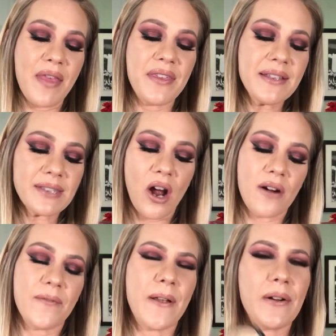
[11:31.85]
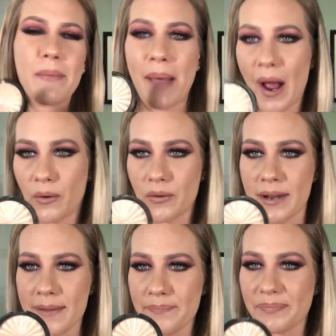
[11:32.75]
These are very
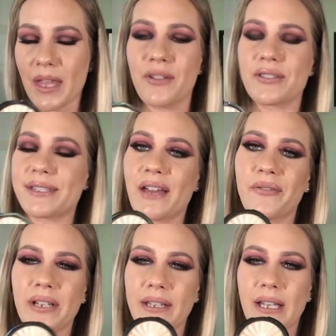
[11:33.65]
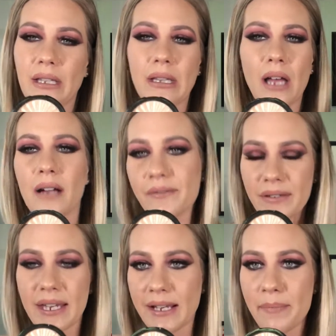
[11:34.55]
powdery. There's definitely a lot of
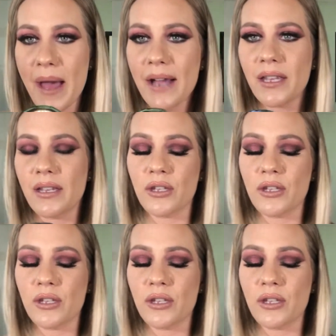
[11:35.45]
kickback.